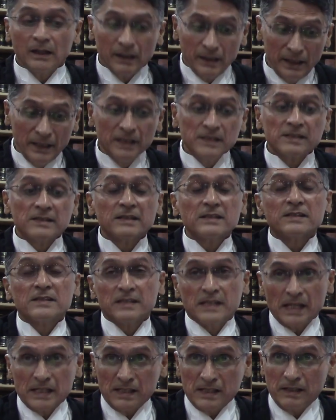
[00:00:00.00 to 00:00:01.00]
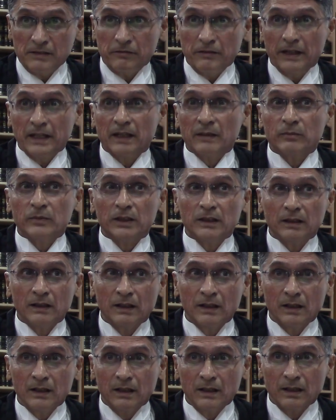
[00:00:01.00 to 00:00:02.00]
Is this justifiable?
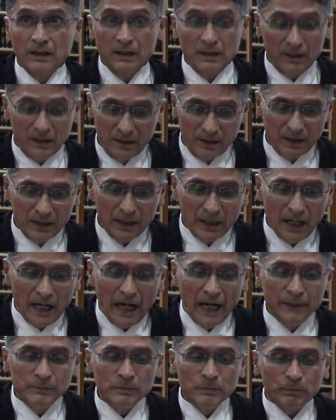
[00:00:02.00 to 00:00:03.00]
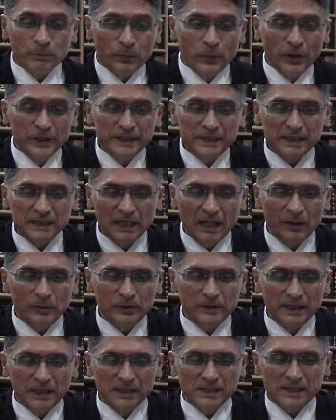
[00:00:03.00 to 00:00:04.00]
I'm pointing
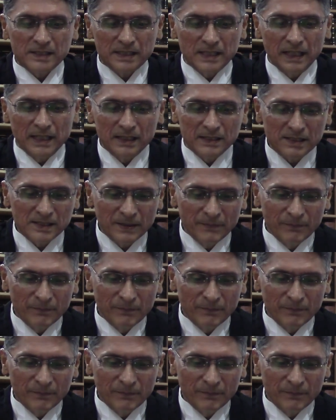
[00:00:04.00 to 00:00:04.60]
out these things